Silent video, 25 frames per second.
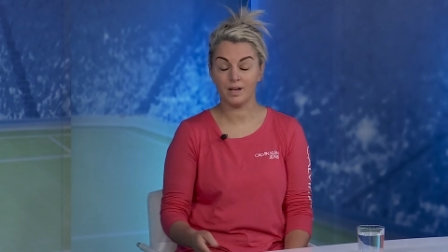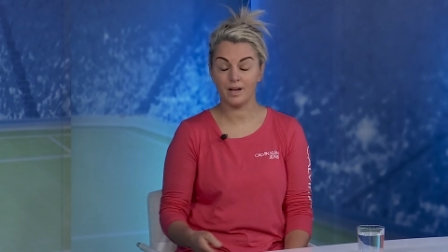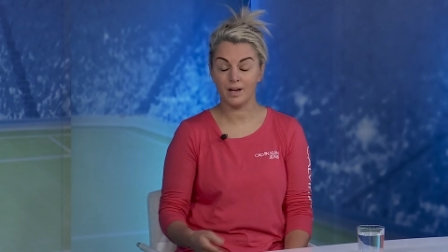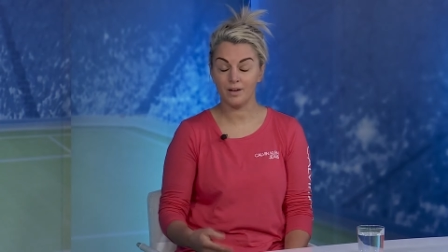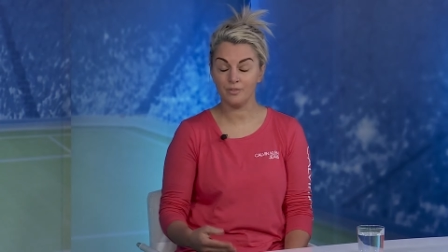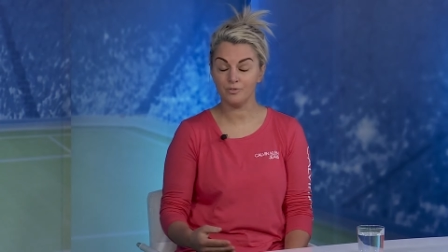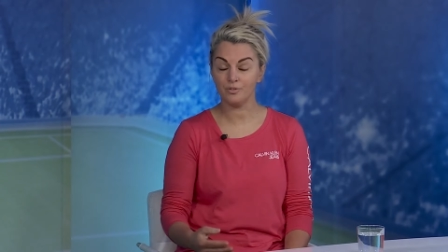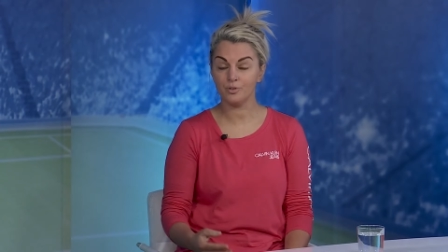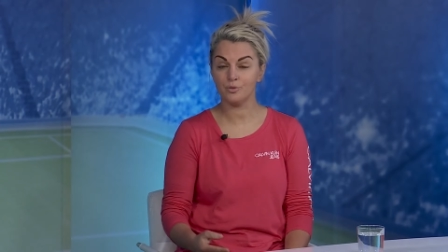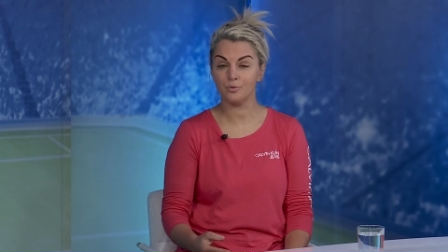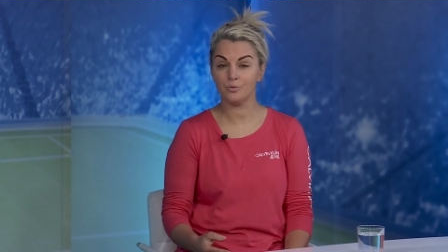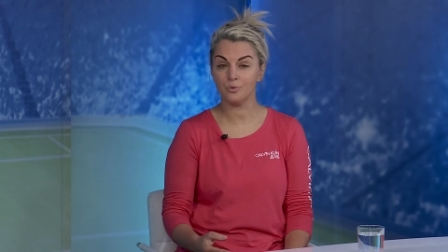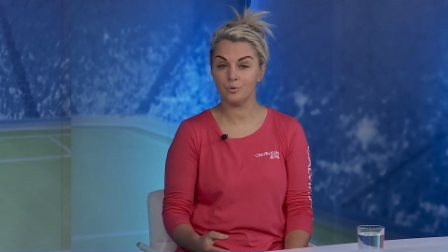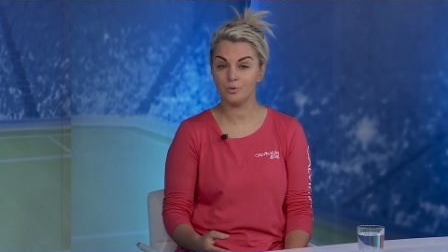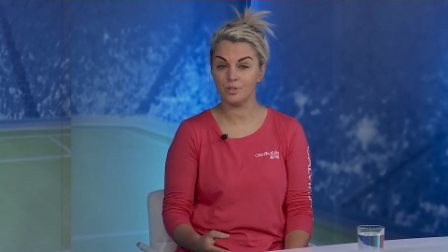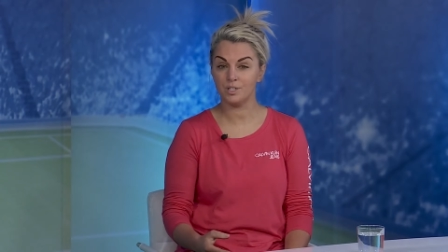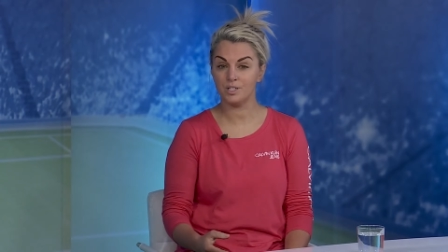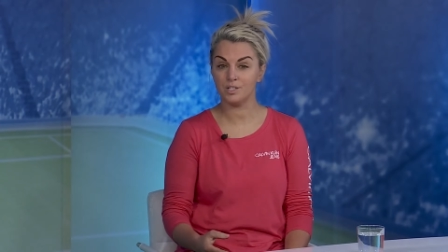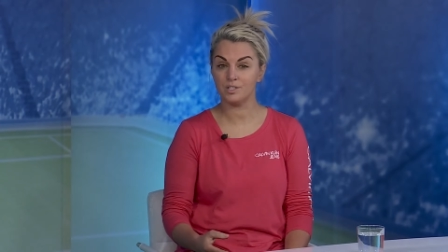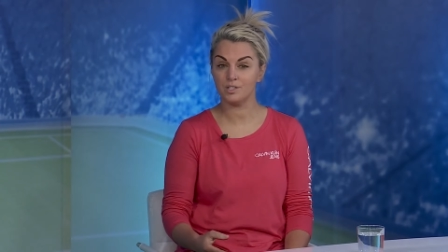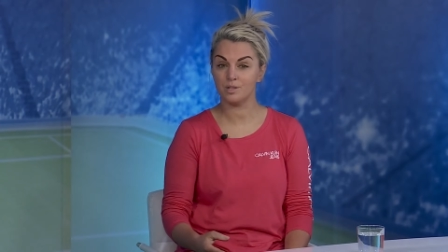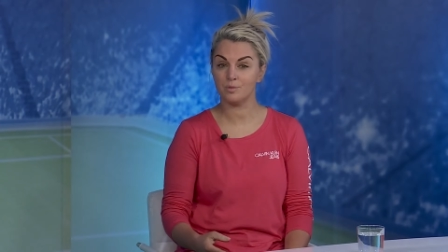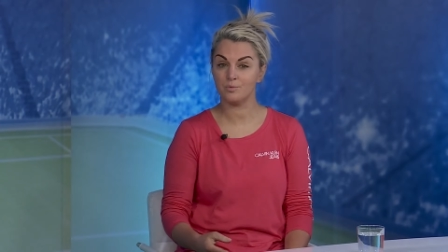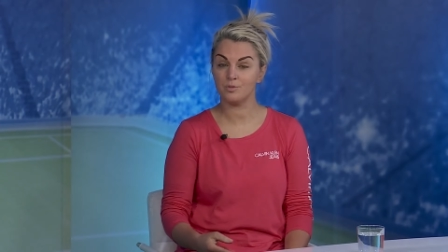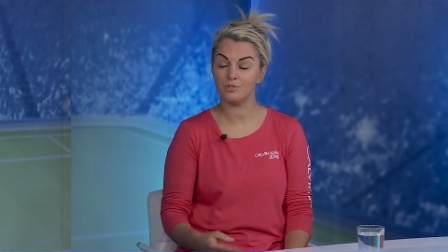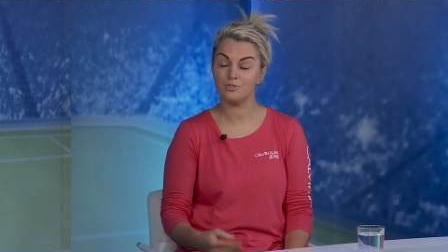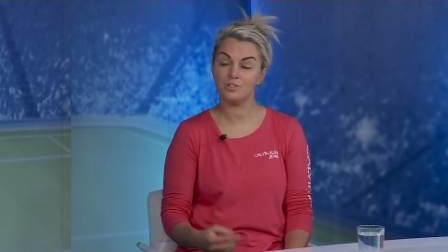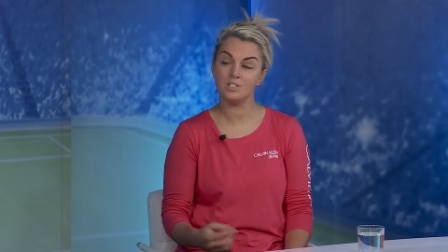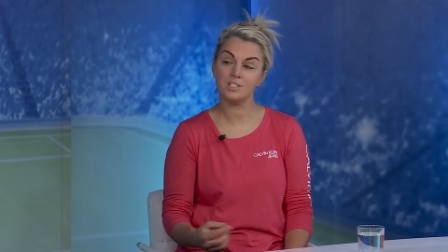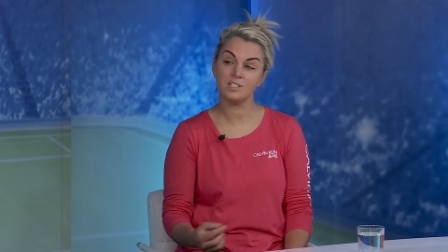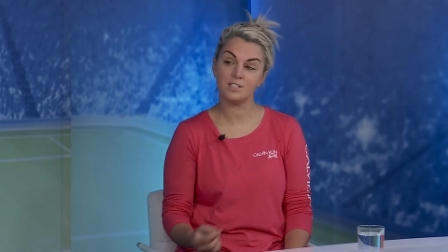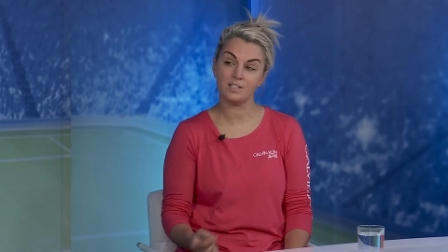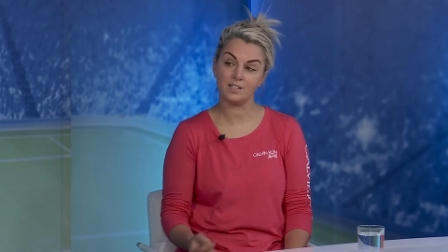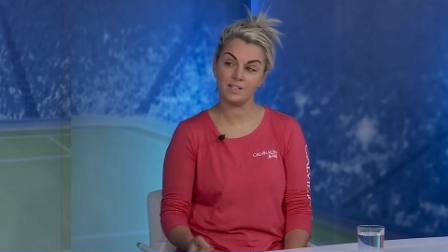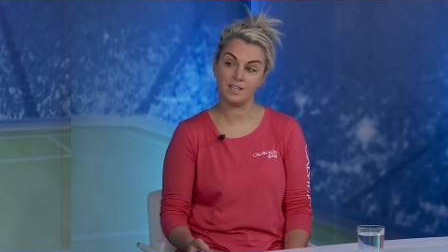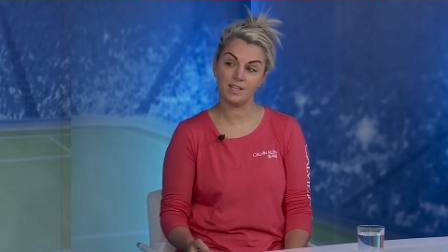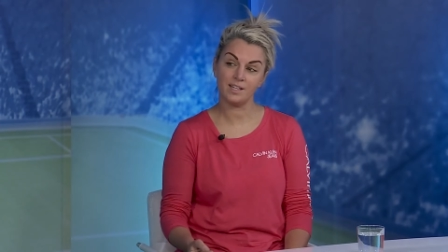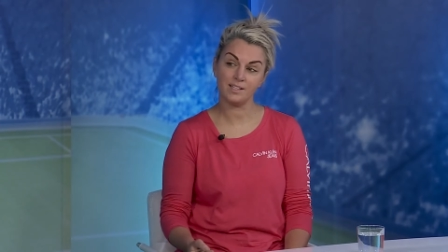after 4 years I was
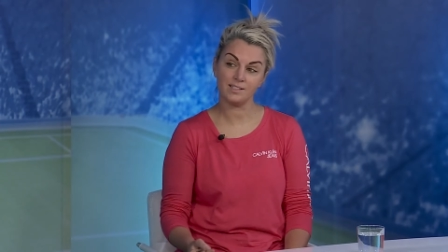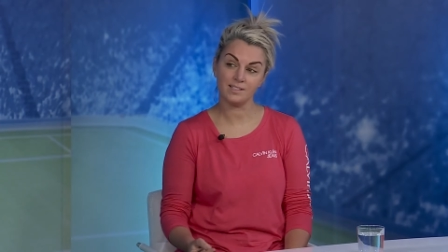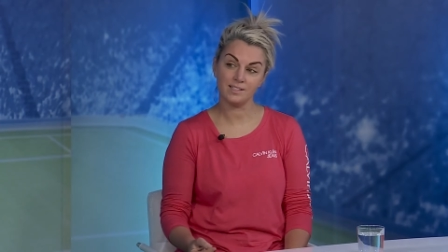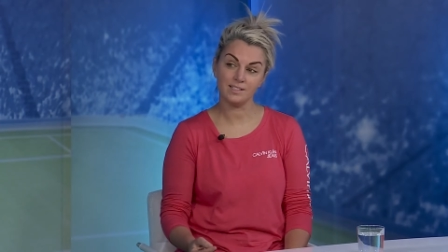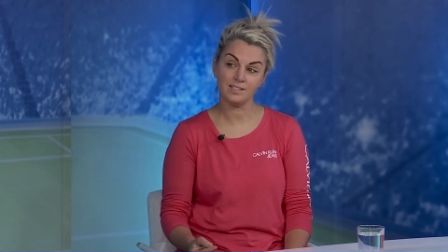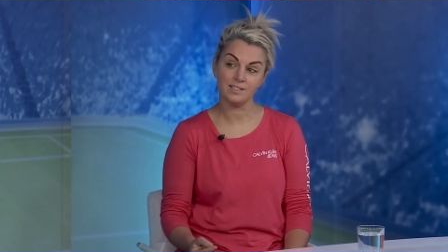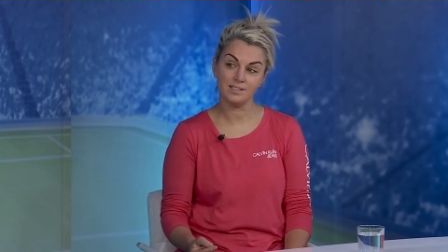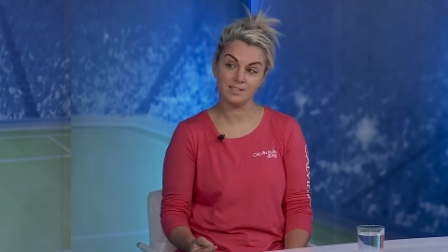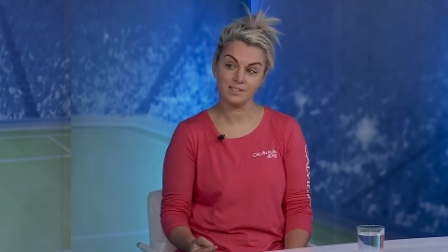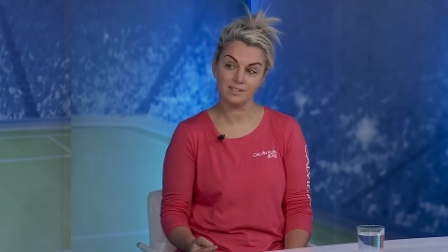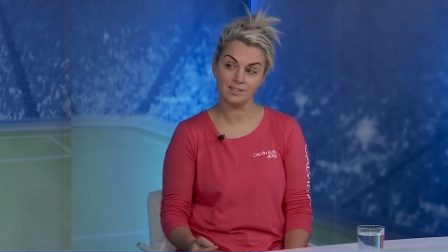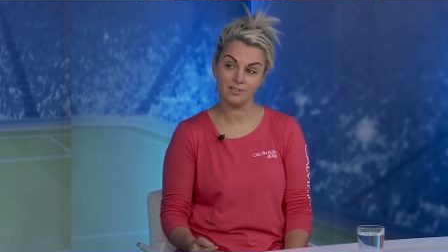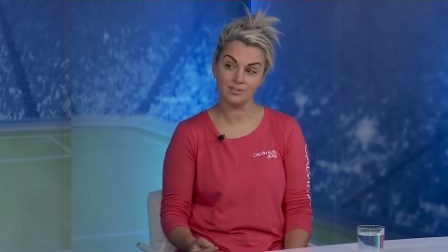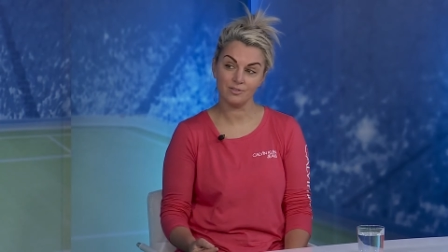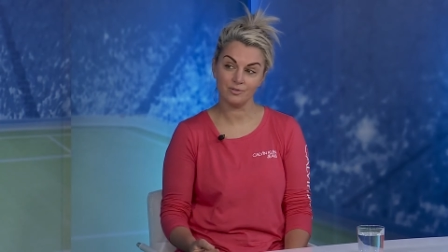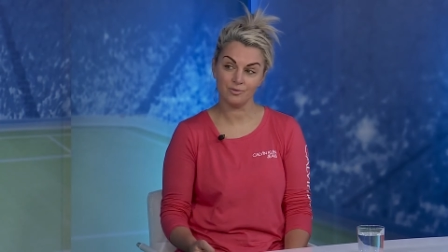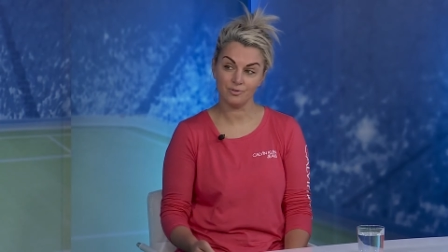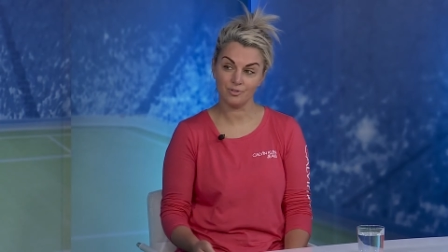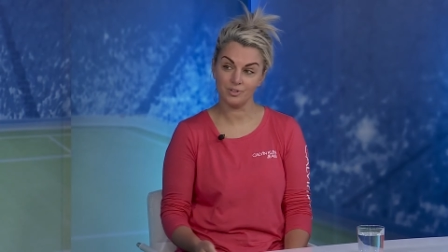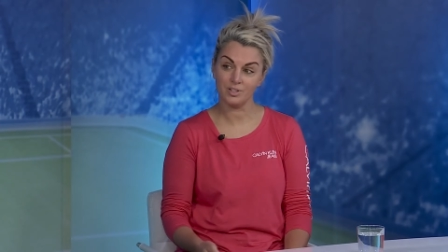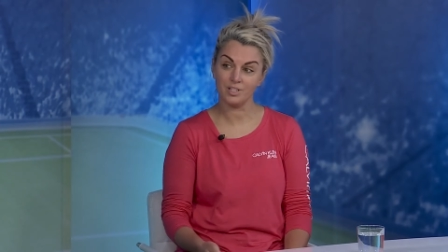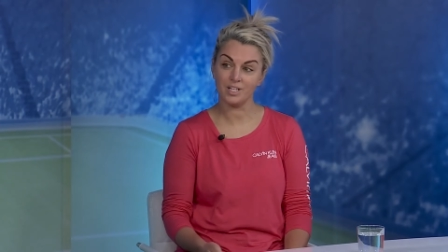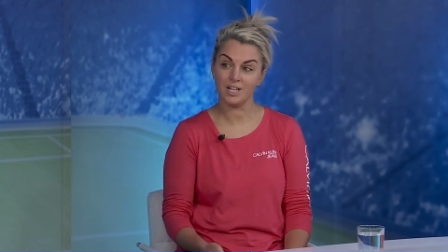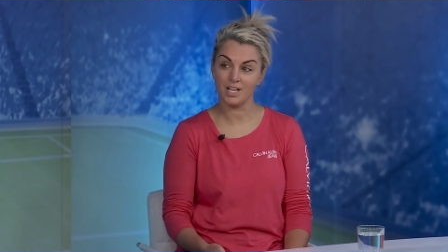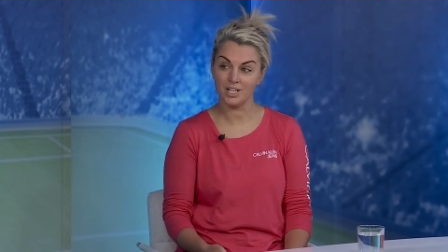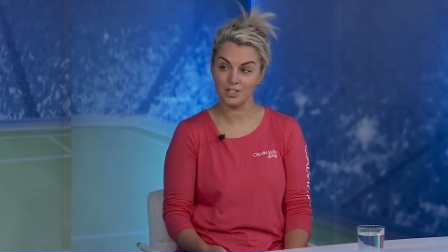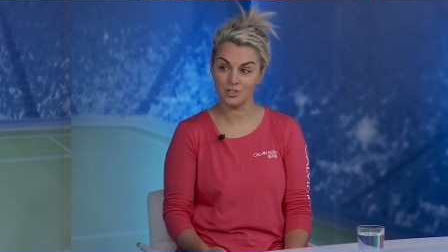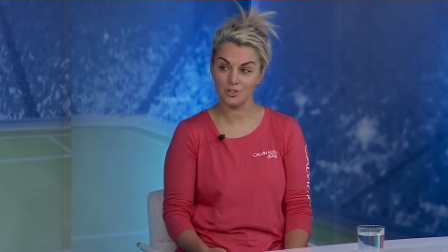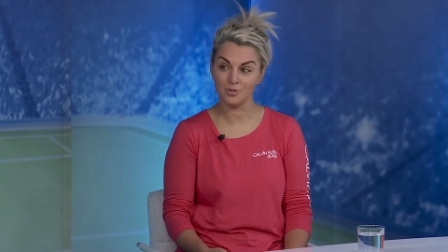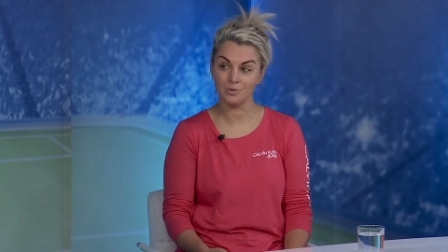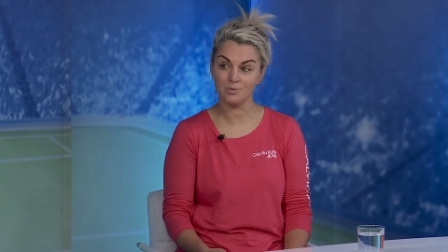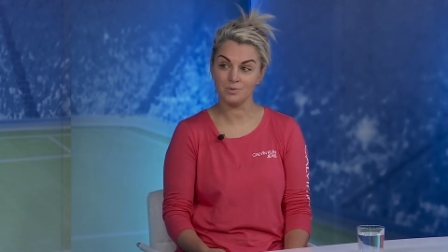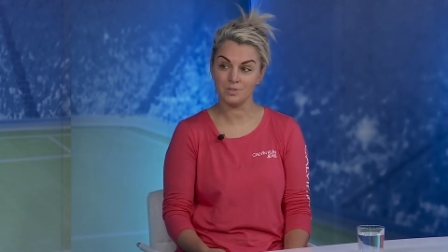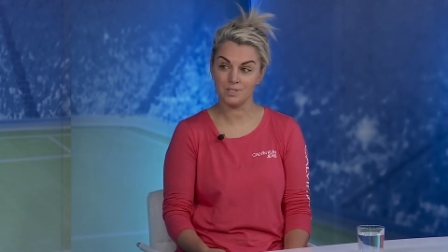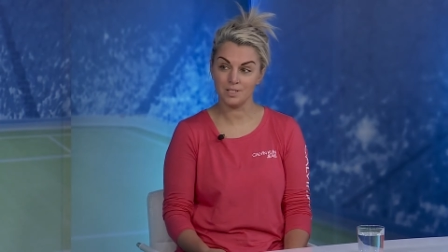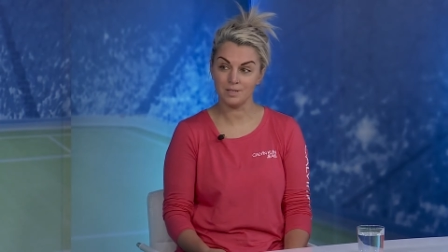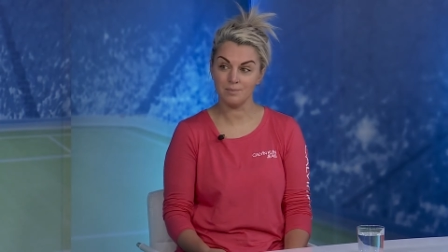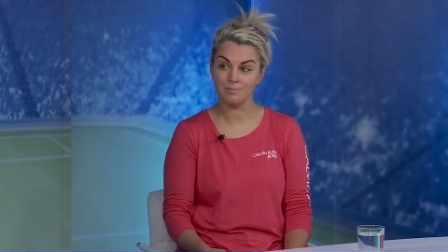reselected for the
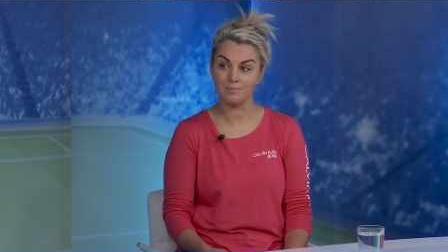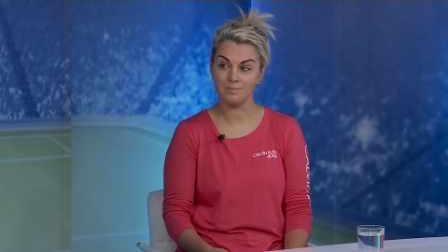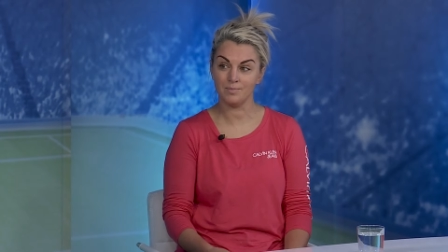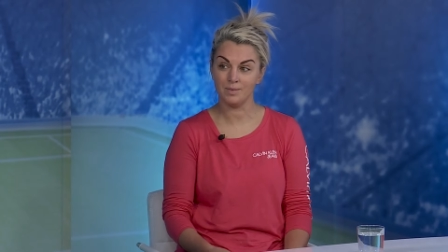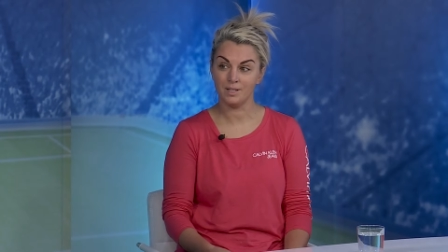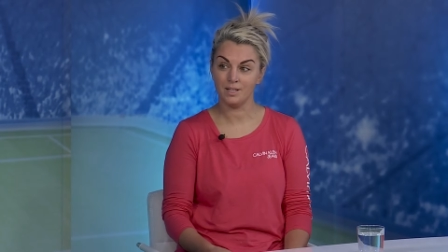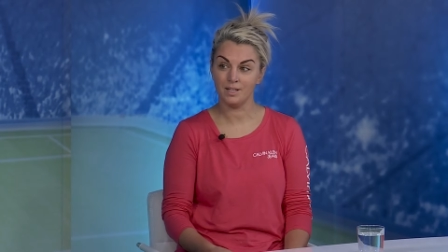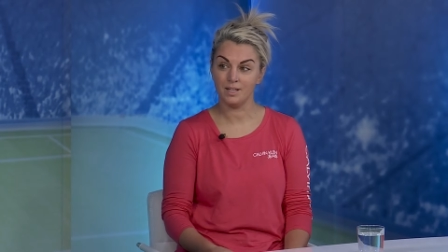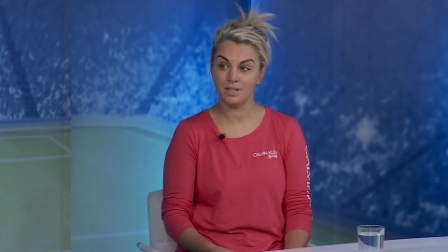national team.